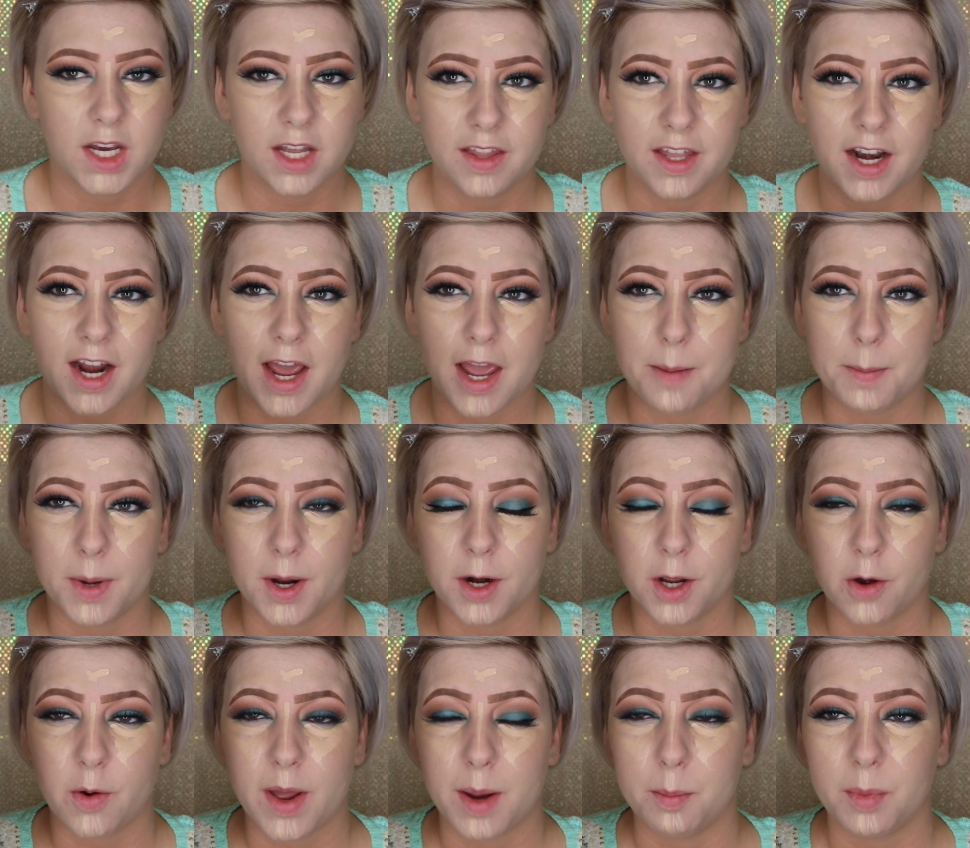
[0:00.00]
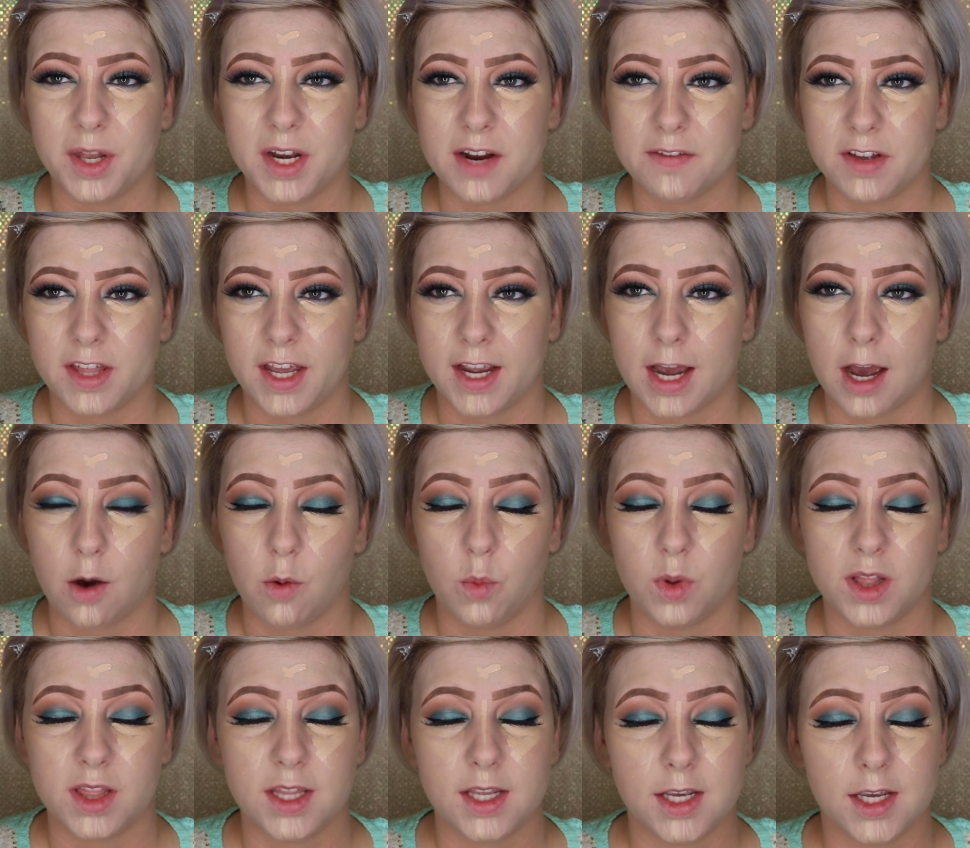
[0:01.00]
And then I am going to go ahead and blend everything out
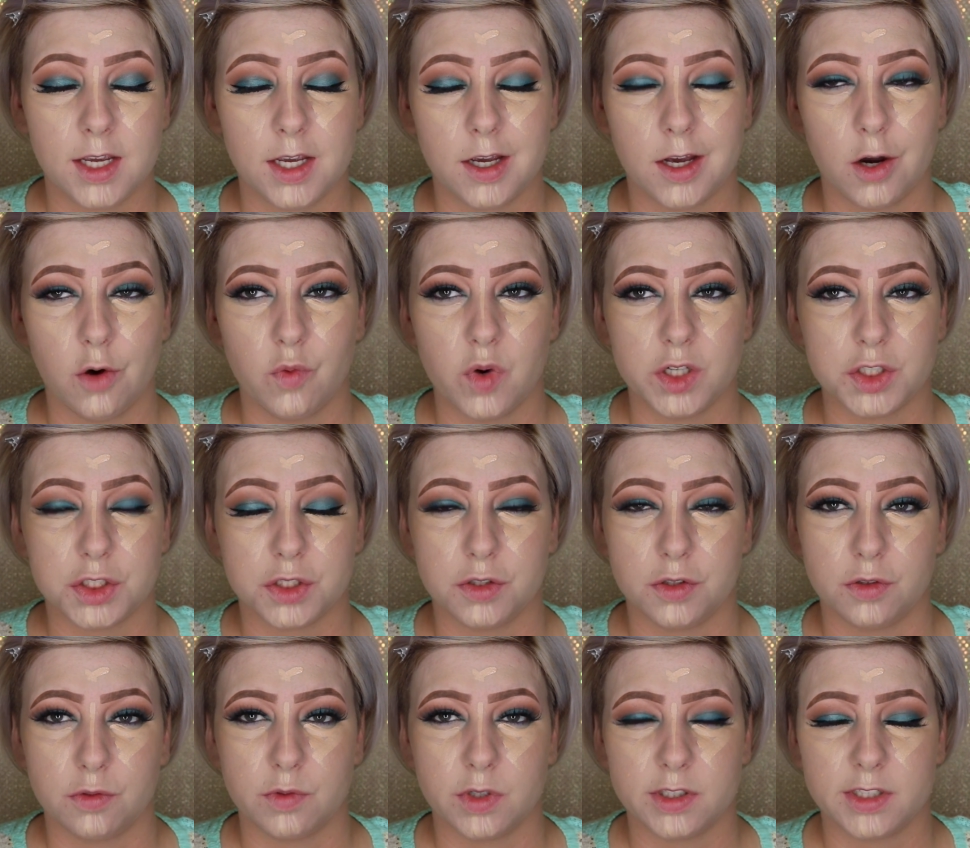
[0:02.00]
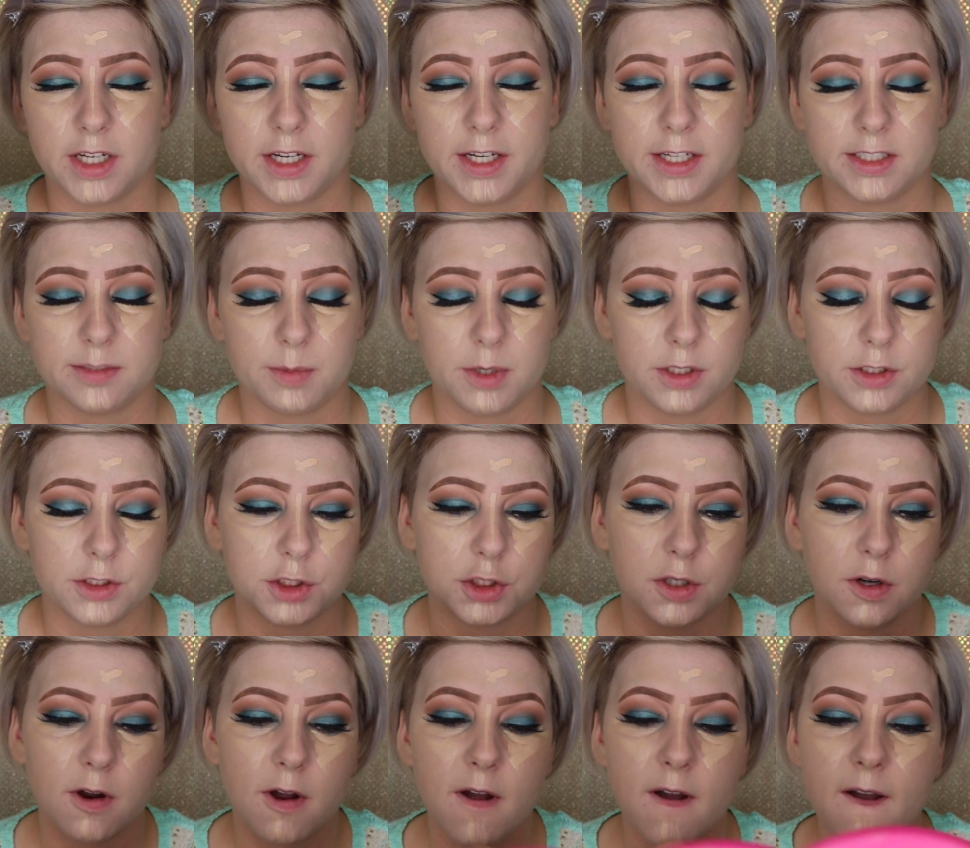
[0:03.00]
with the original Real Technique
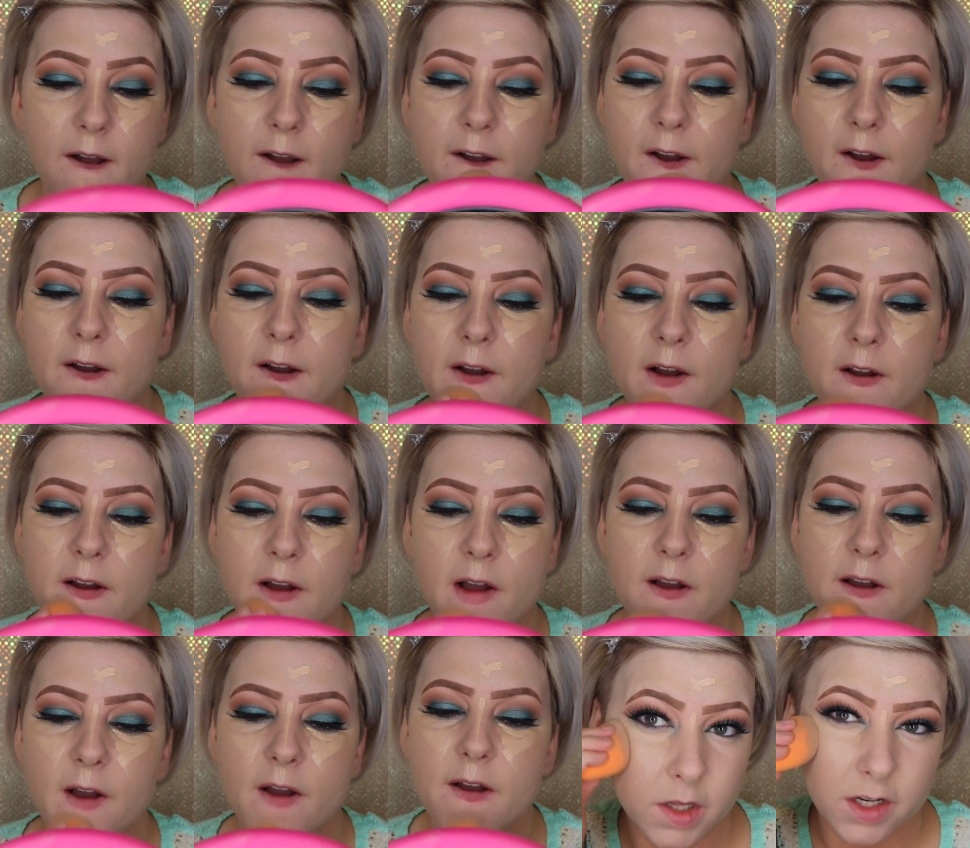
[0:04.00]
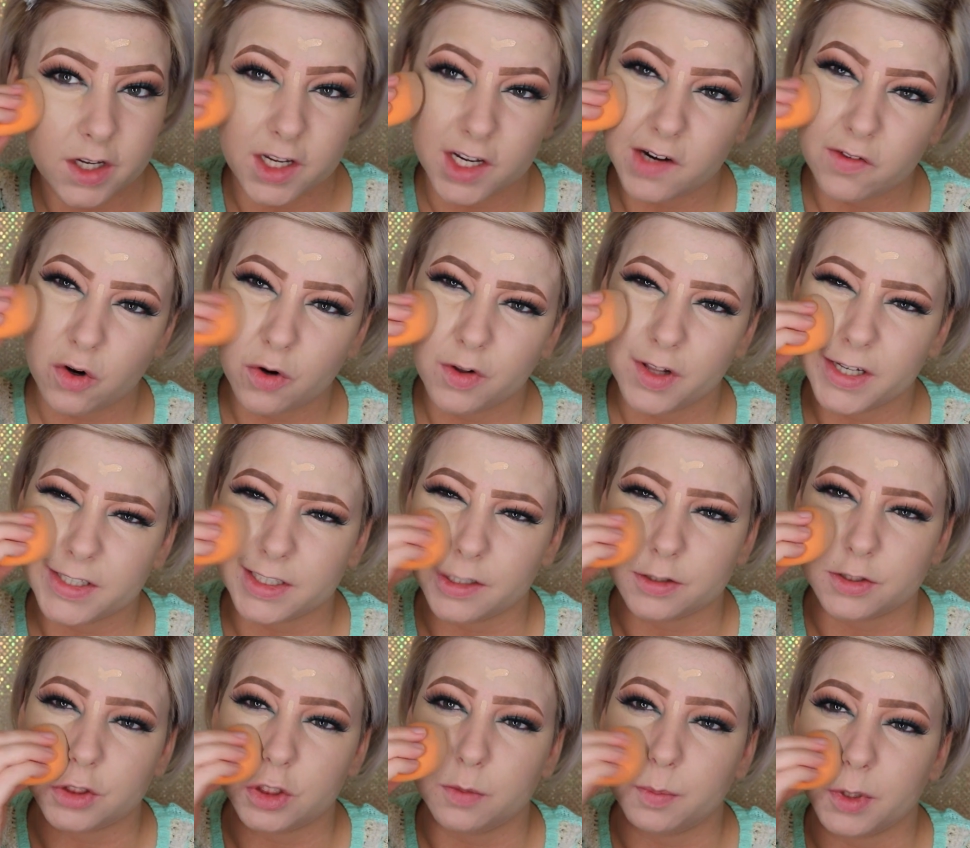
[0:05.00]
sponge. You never realize how
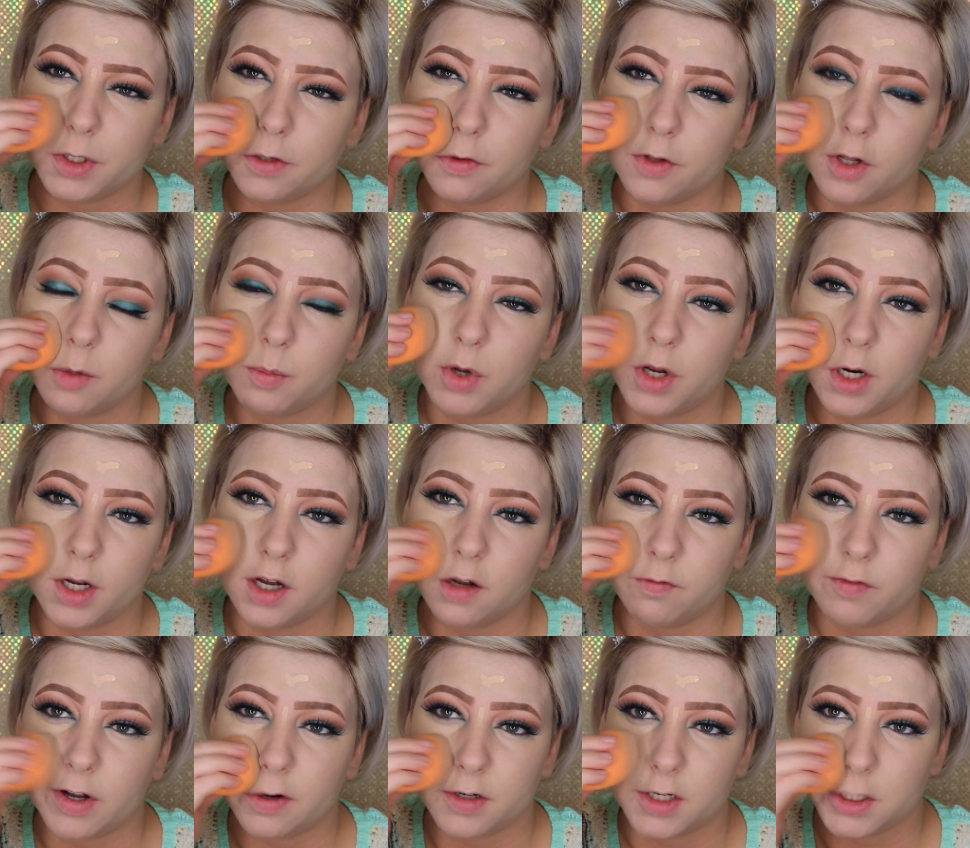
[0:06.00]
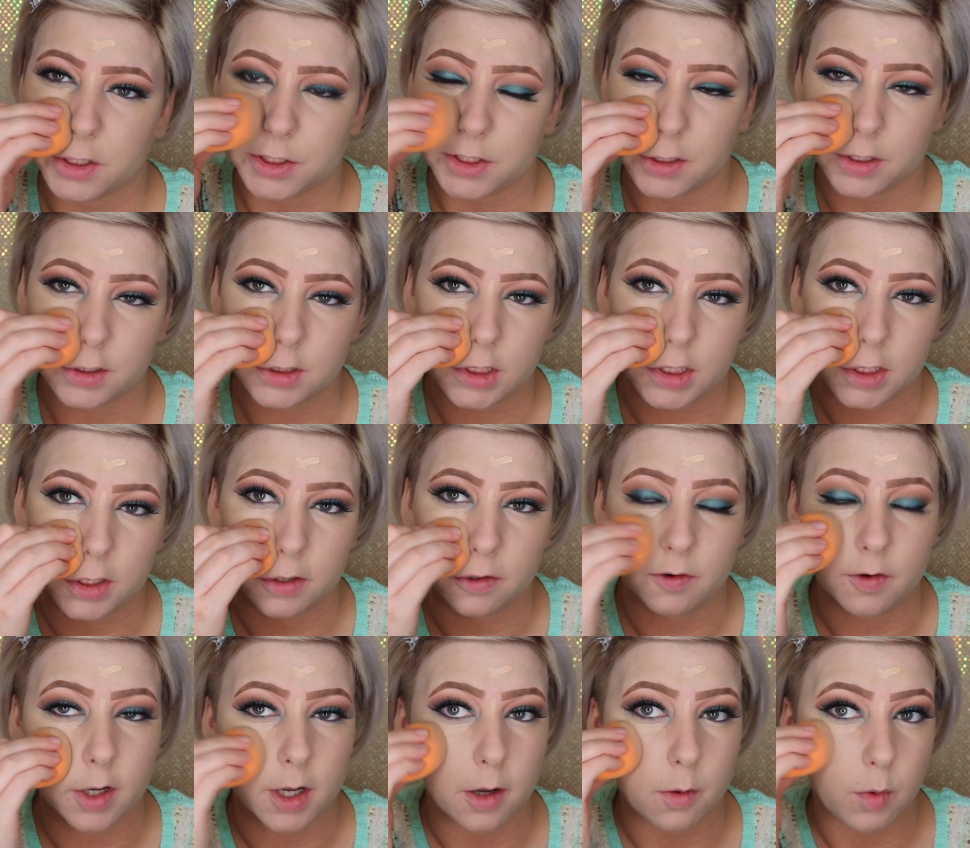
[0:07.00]
stupid you look putting on foundation until
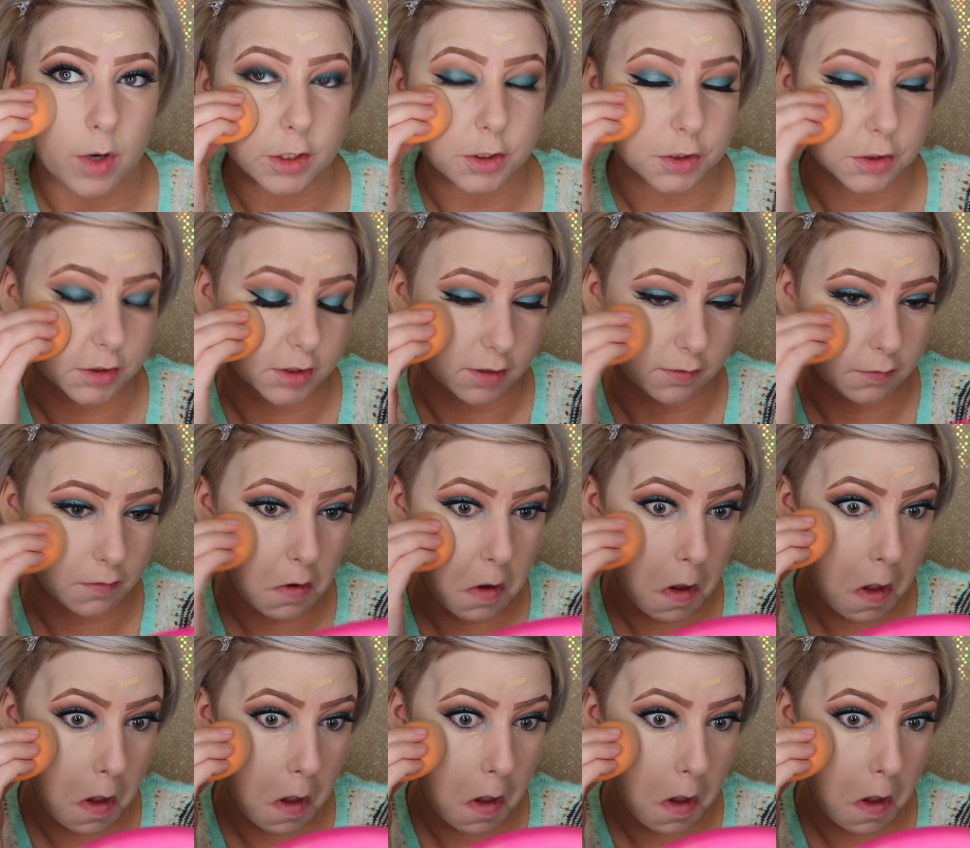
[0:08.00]
you watch yourself.